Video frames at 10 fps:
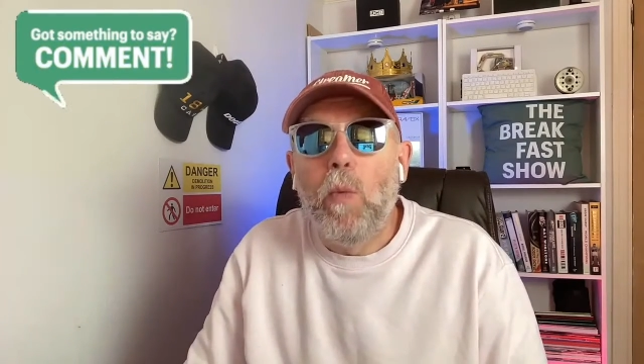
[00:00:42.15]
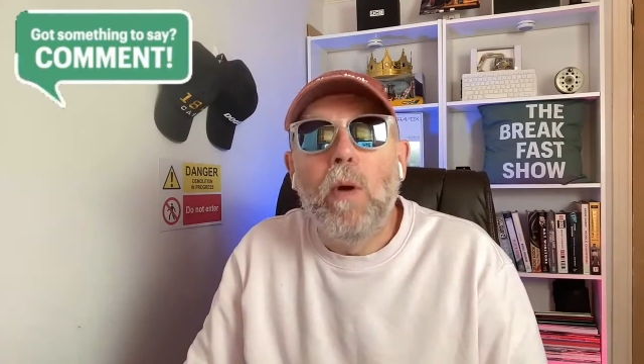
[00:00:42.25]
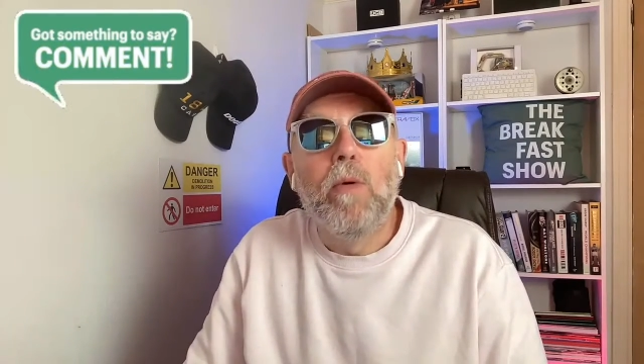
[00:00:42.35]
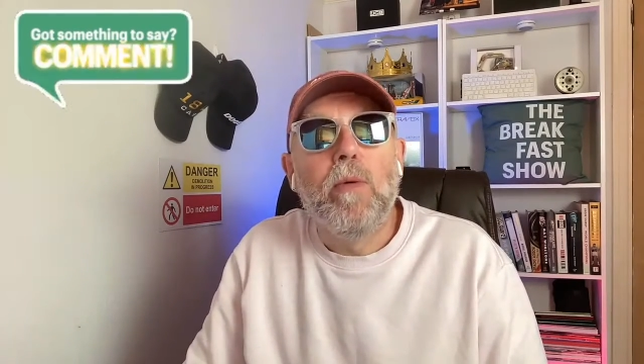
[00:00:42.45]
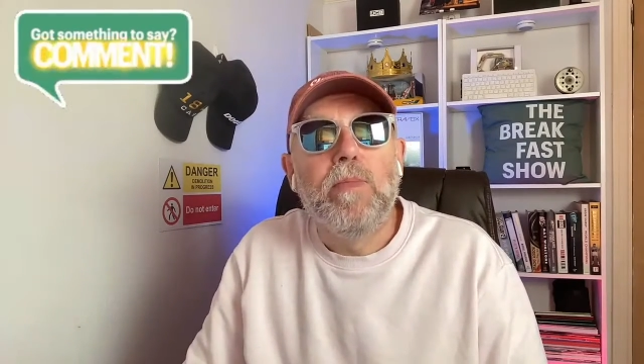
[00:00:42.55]

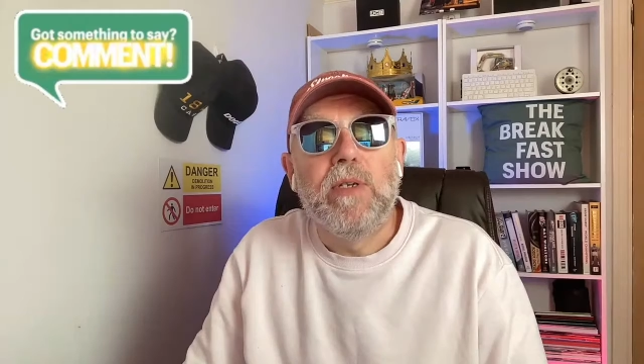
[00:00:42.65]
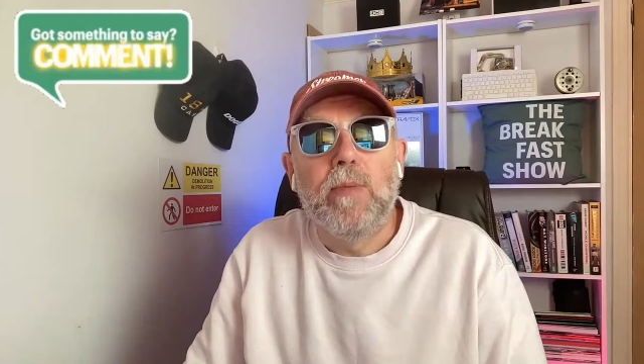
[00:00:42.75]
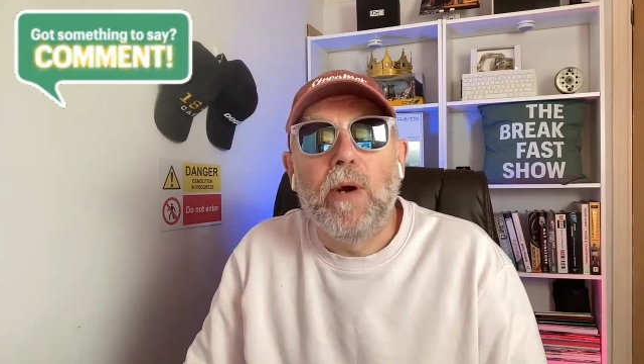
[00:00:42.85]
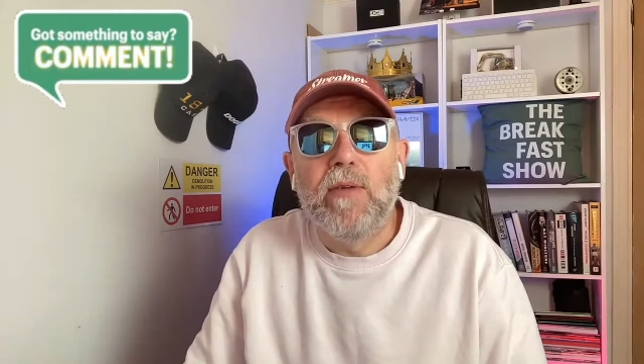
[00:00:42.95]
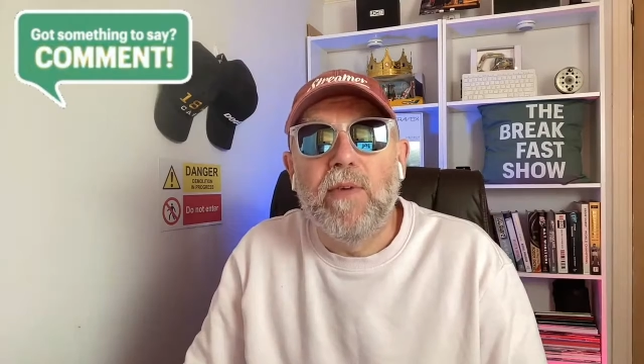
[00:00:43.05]
welcome to the
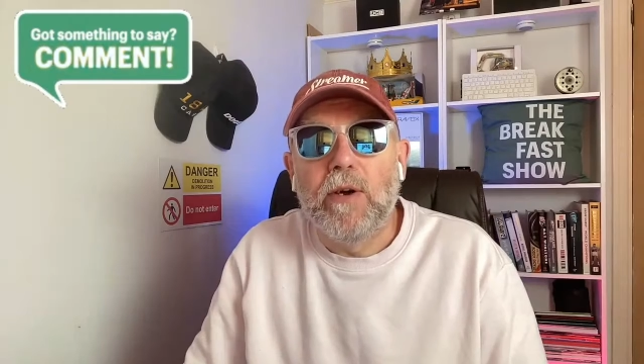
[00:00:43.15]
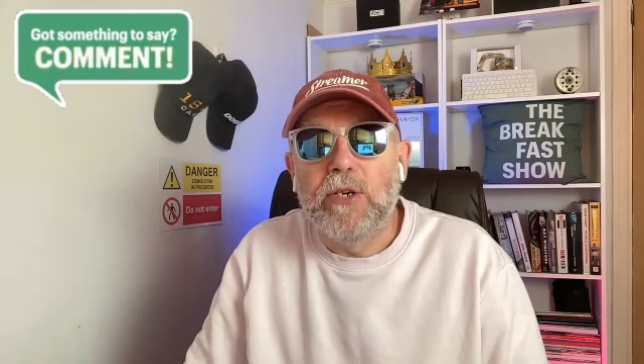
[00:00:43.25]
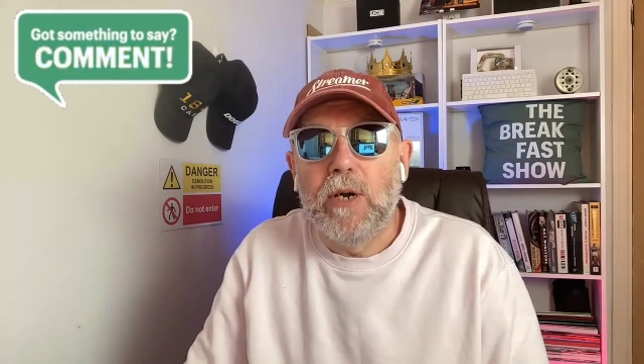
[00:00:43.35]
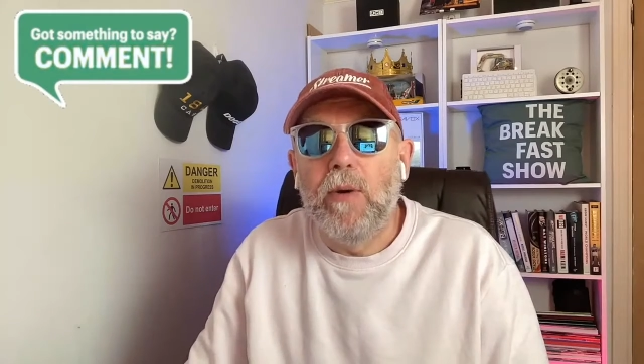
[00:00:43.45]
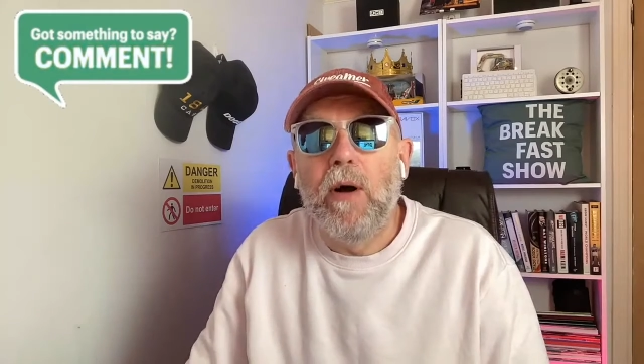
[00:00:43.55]
Breakfast
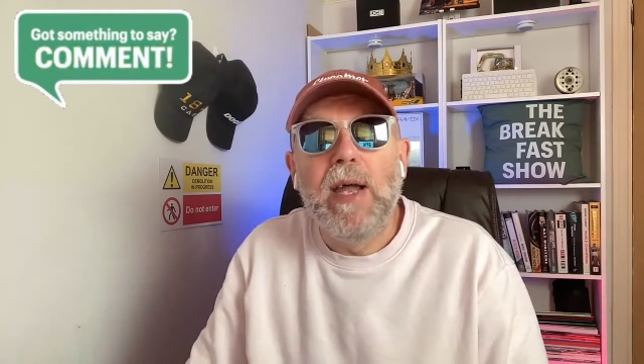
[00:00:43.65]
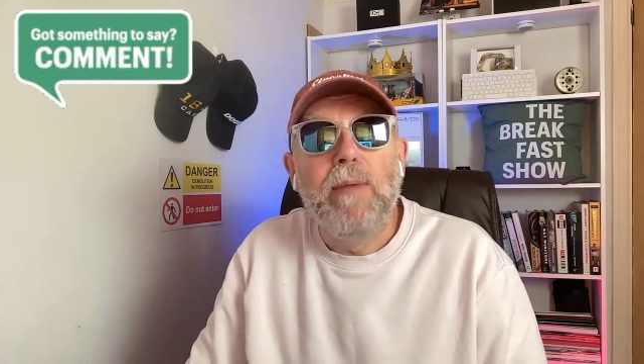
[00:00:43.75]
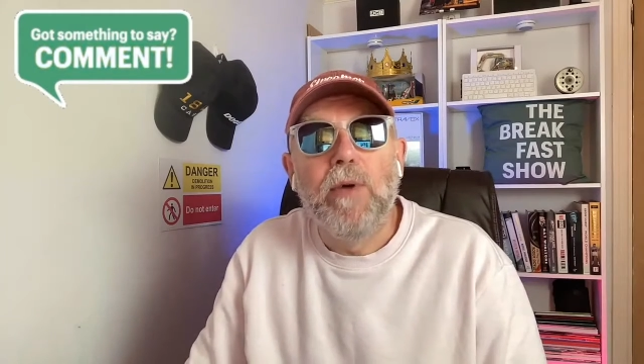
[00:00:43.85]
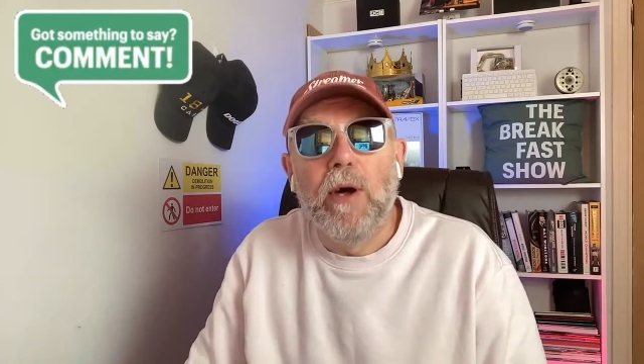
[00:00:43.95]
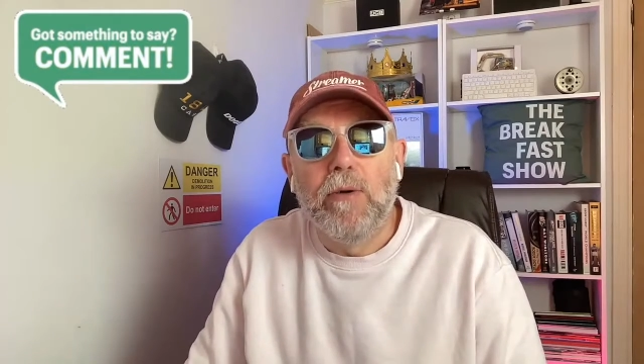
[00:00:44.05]
Show. I
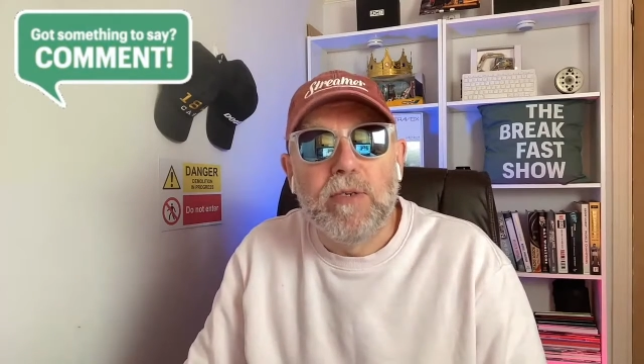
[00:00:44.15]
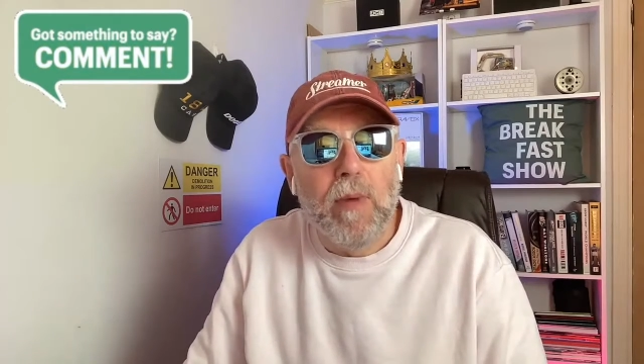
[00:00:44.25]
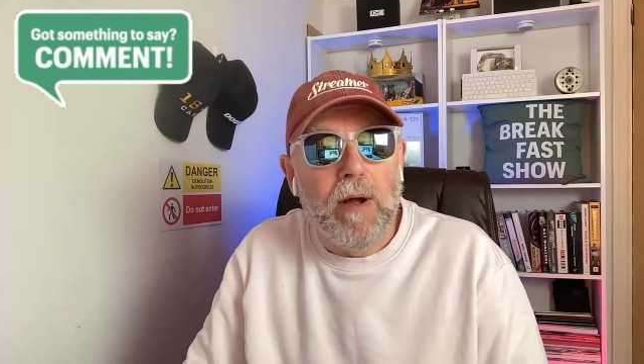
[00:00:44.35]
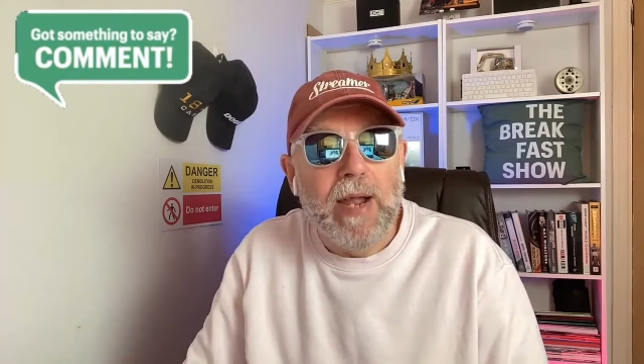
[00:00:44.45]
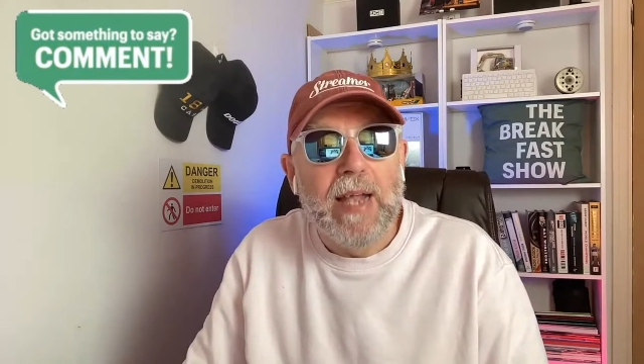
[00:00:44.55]
am your host,
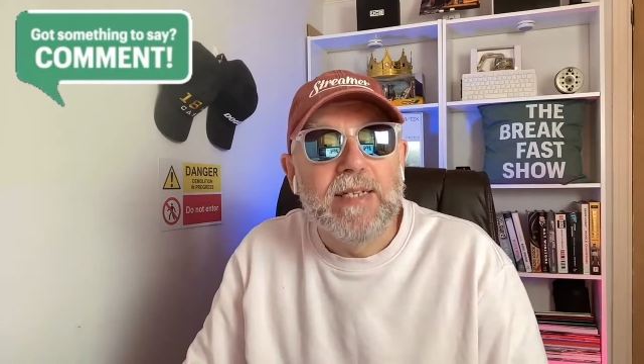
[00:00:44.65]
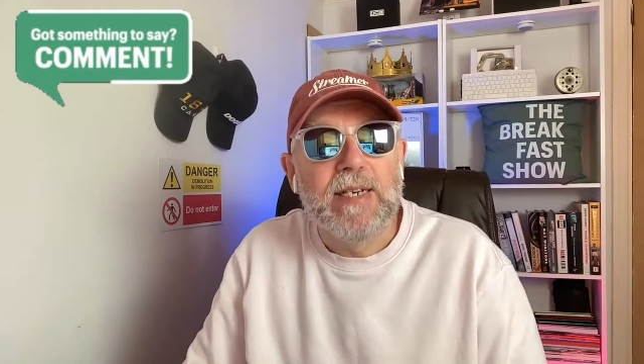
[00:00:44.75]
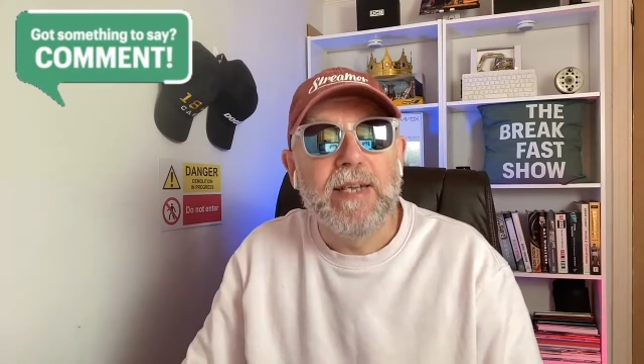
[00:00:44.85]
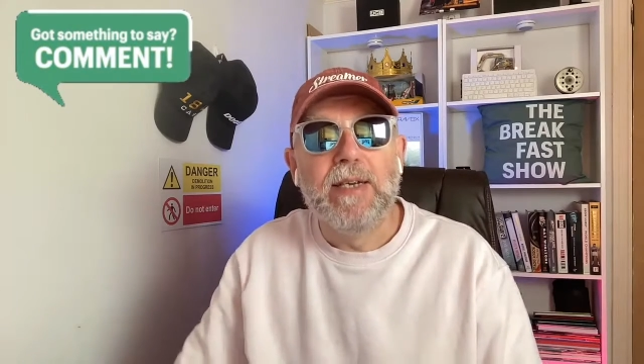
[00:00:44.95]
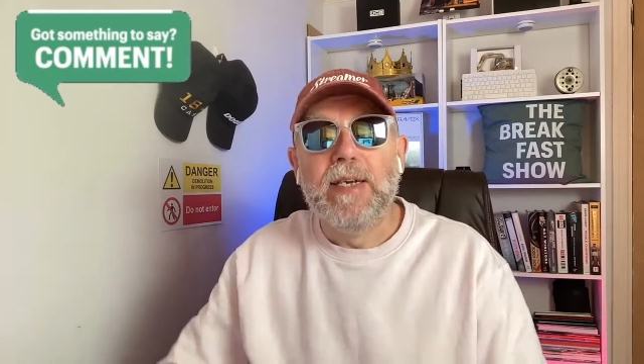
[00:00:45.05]
Mark
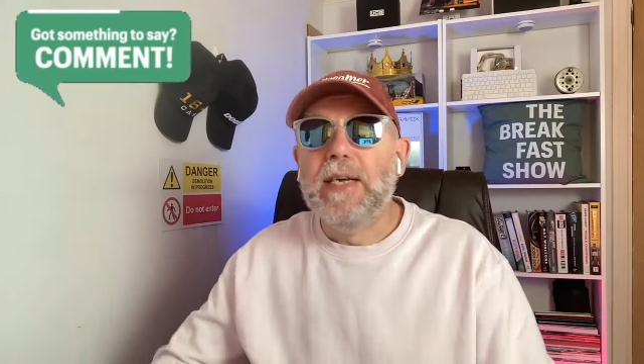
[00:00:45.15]
Anthony.